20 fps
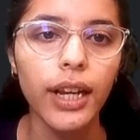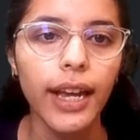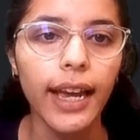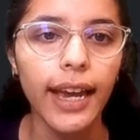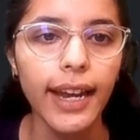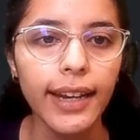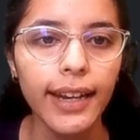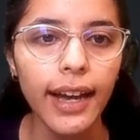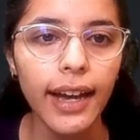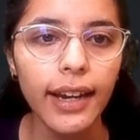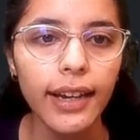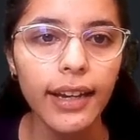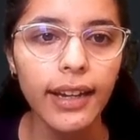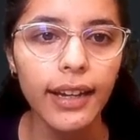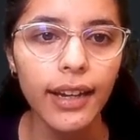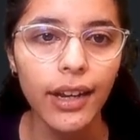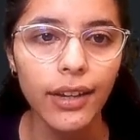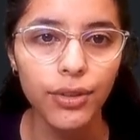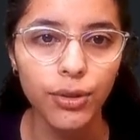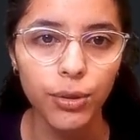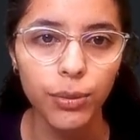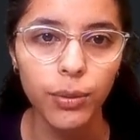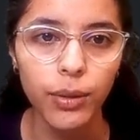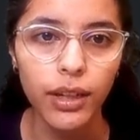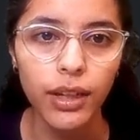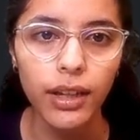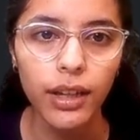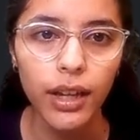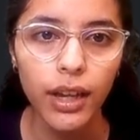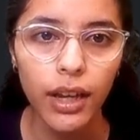our area to be
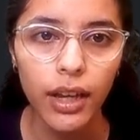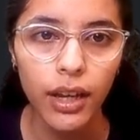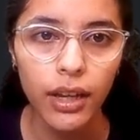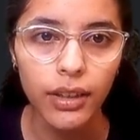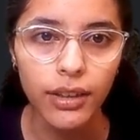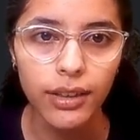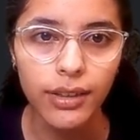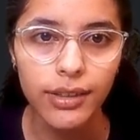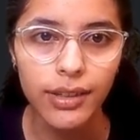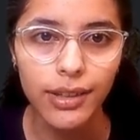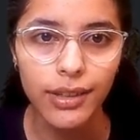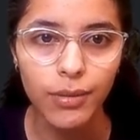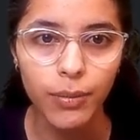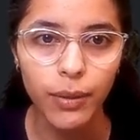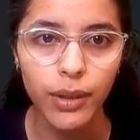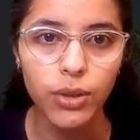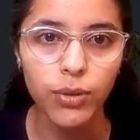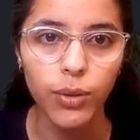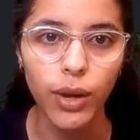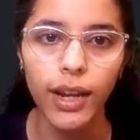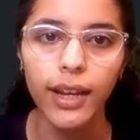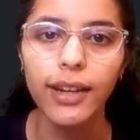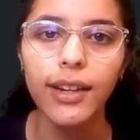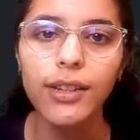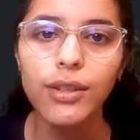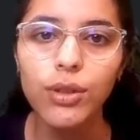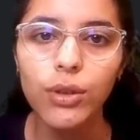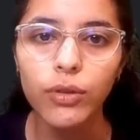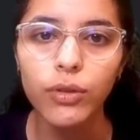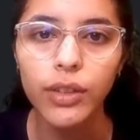This is B20, so
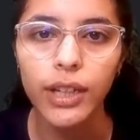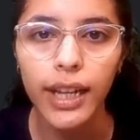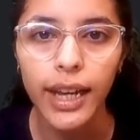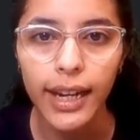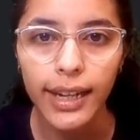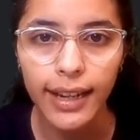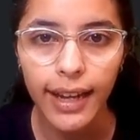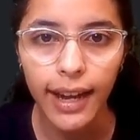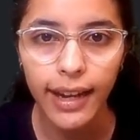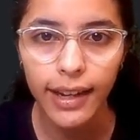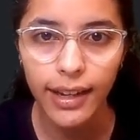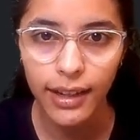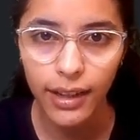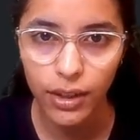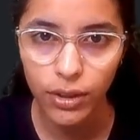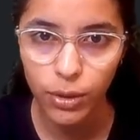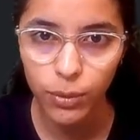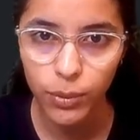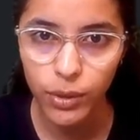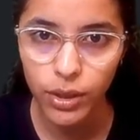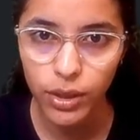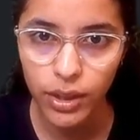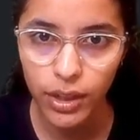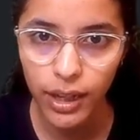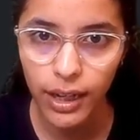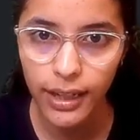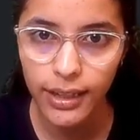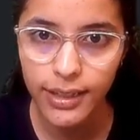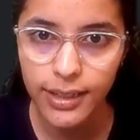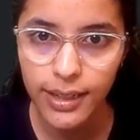we'll get our area to be
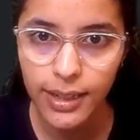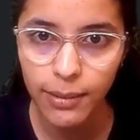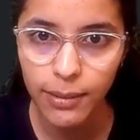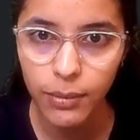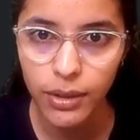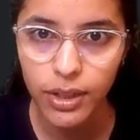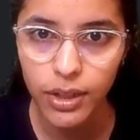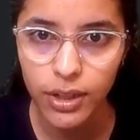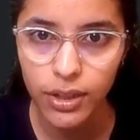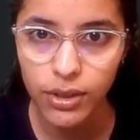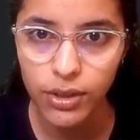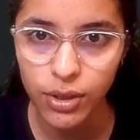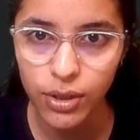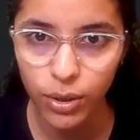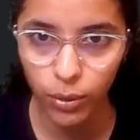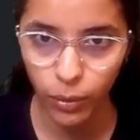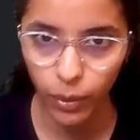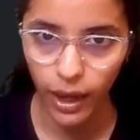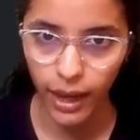80 meters square.